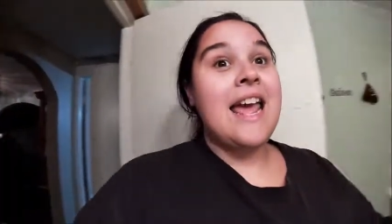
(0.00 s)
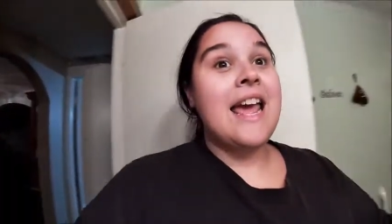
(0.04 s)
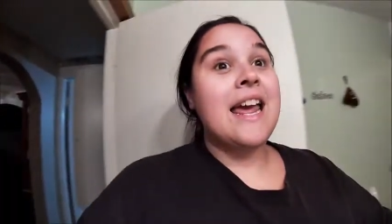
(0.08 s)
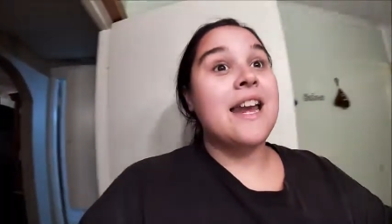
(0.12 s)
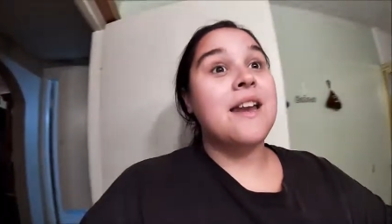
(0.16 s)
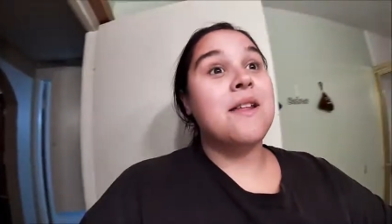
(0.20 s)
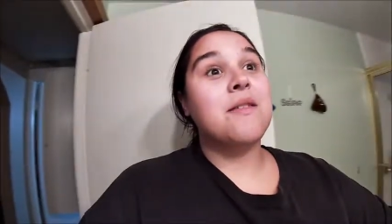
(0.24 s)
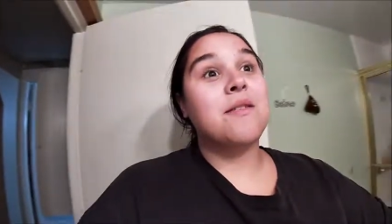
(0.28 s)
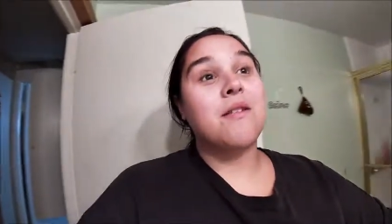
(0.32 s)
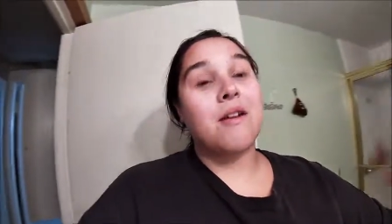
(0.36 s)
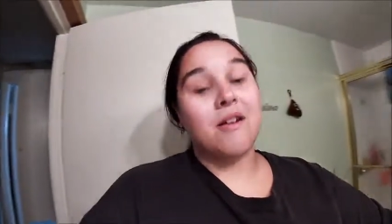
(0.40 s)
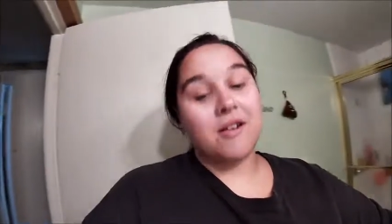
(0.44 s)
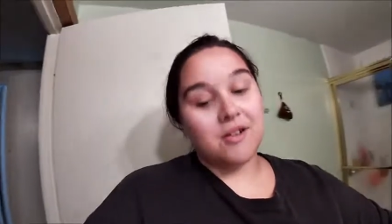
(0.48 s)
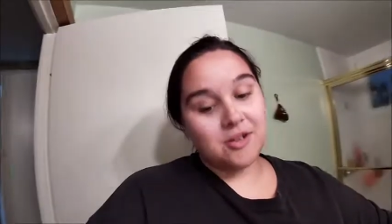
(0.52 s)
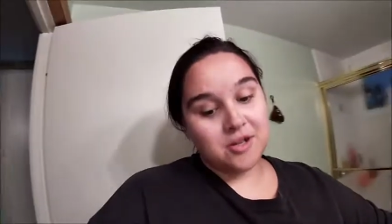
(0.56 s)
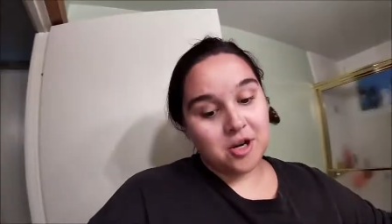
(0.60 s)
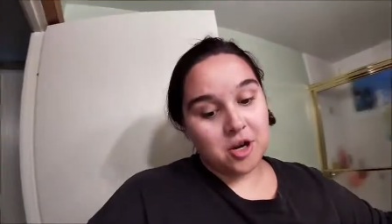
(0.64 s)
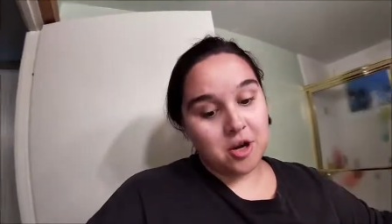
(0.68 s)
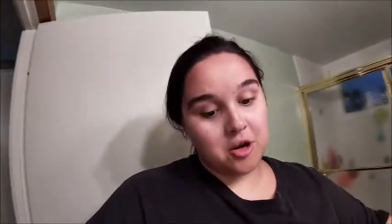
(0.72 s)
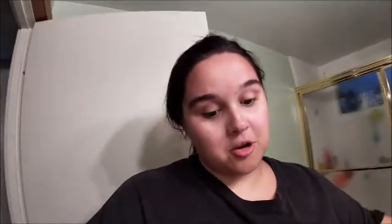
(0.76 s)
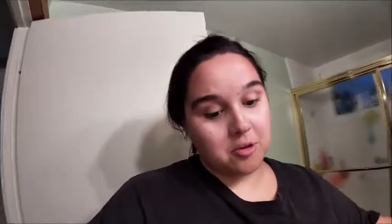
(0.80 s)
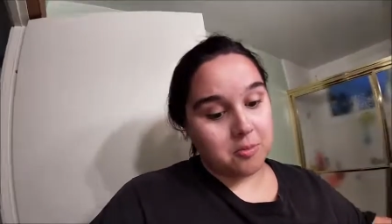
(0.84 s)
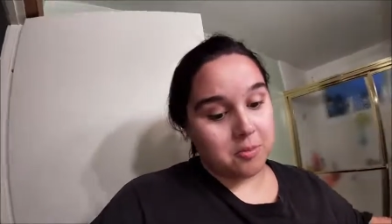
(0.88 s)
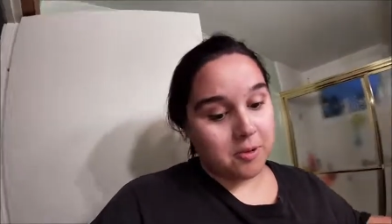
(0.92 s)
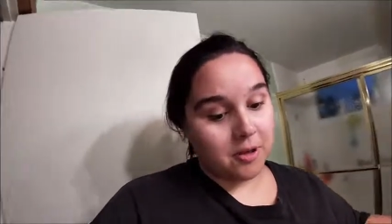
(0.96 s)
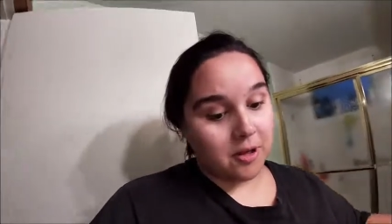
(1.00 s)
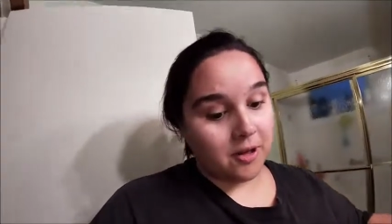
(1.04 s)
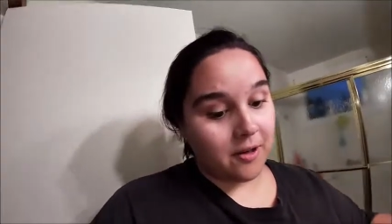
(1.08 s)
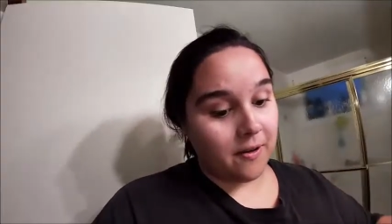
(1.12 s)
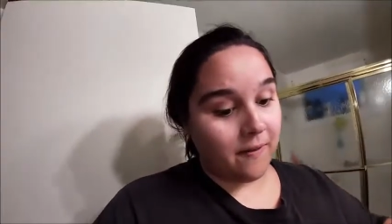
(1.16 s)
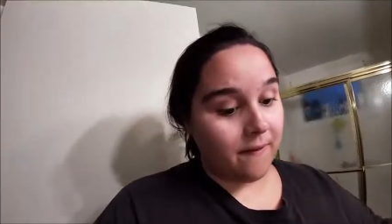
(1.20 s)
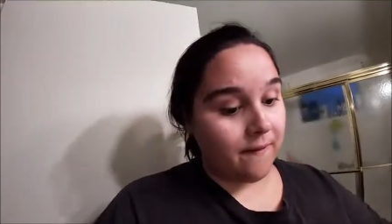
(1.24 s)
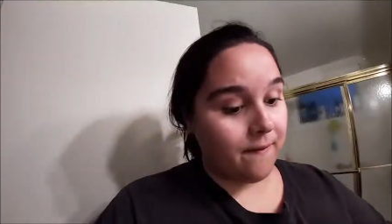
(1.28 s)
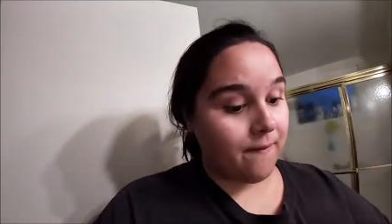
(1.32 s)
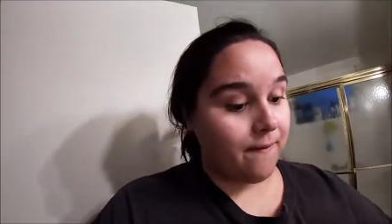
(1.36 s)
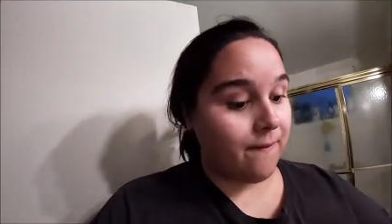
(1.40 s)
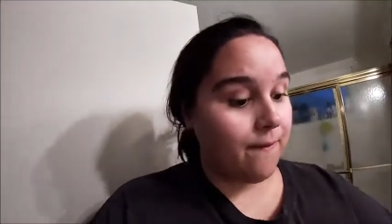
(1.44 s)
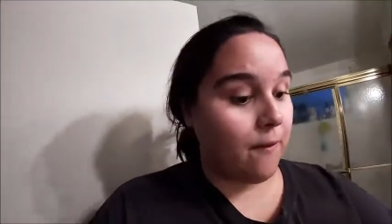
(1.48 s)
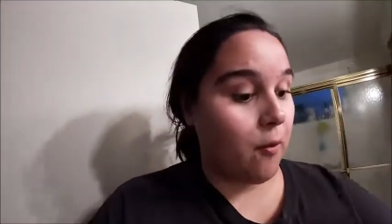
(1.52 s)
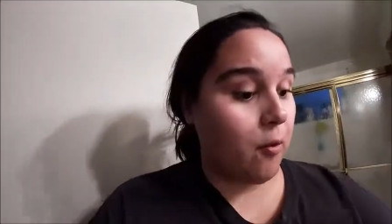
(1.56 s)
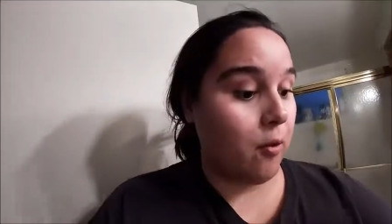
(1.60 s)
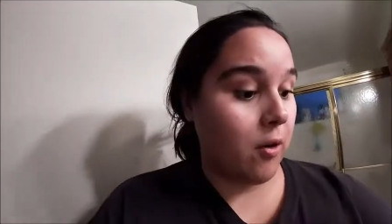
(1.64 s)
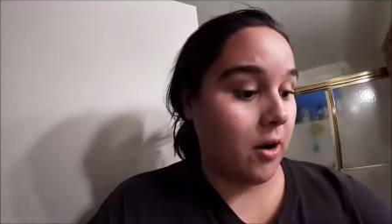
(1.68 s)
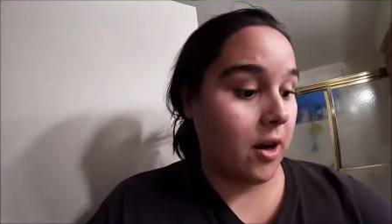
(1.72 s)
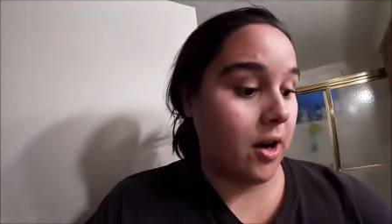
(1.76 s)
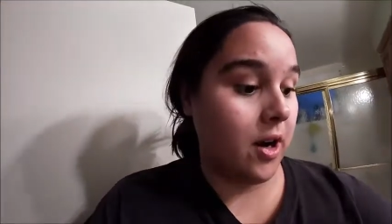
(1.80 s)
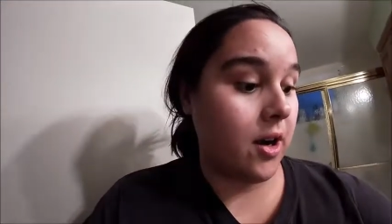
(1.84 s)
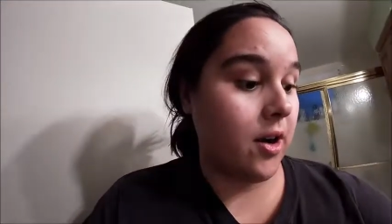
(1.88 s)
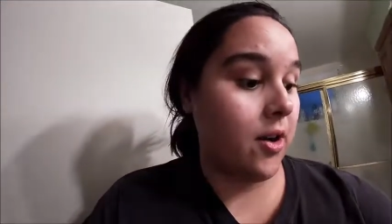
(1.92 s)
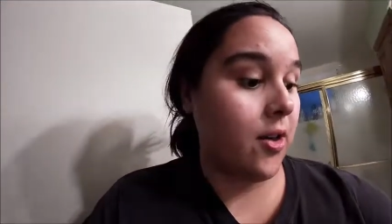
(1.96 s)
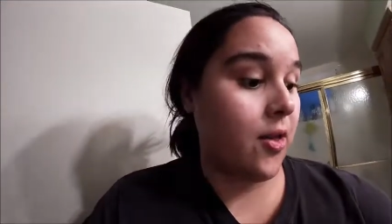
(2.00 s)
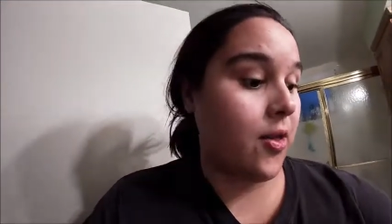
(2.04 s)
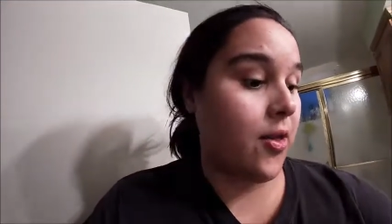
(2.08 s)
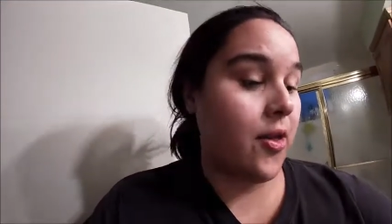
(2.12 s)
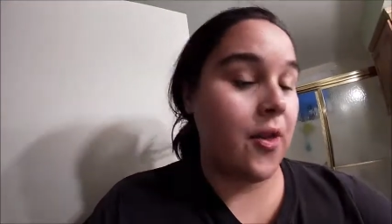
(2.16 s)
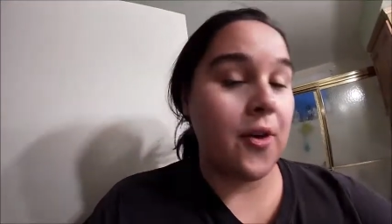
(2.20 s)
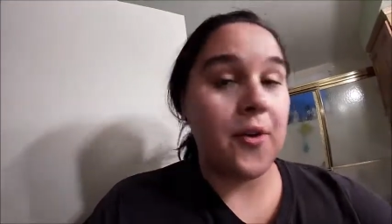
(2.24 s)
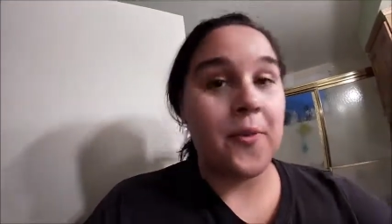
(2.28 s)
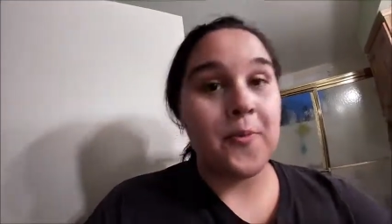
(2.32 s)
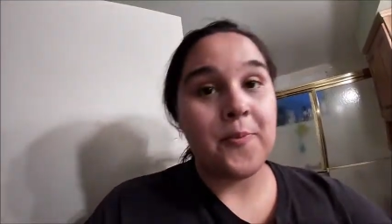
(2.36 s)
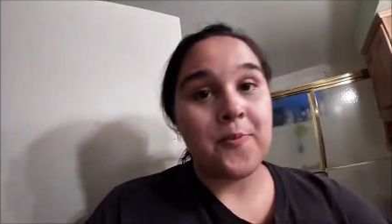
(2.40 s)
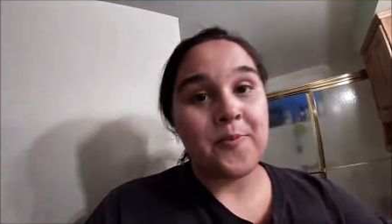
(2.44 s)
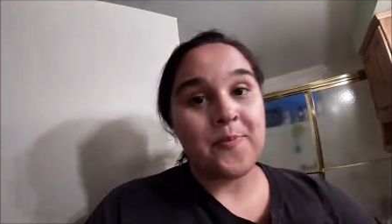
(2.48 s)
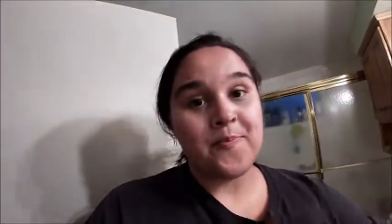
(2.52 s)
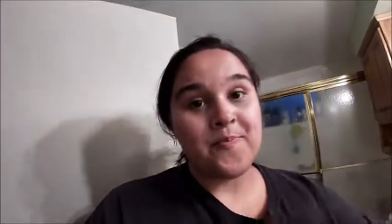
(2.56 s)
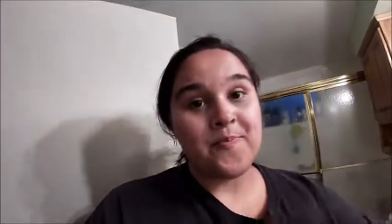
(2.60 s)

It is October 4th.